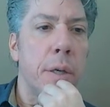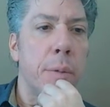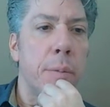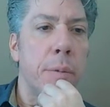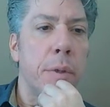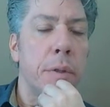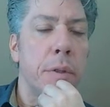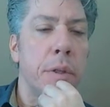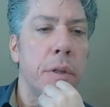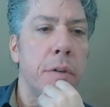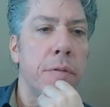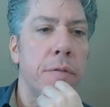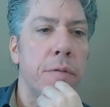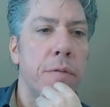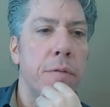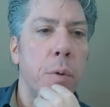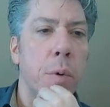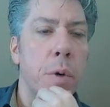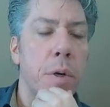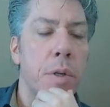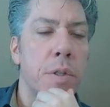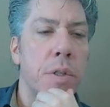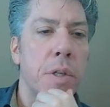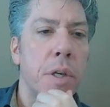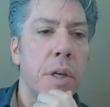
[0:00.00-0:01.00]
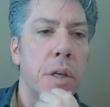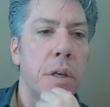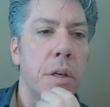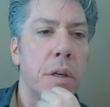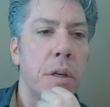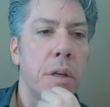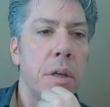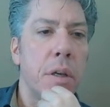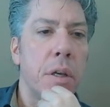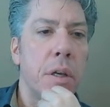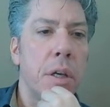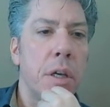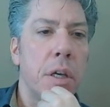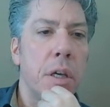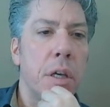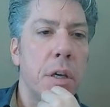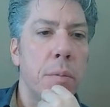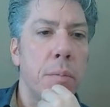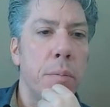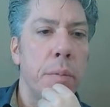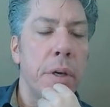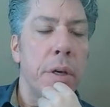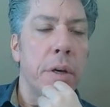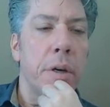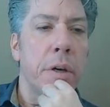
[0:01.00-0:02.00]
I'm only forcing
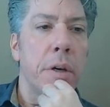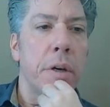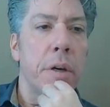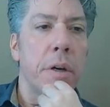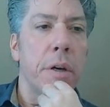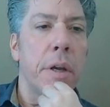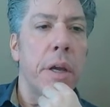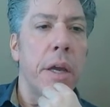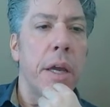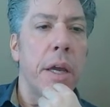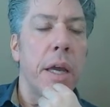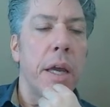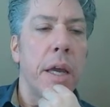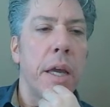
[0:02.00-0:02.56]
emitter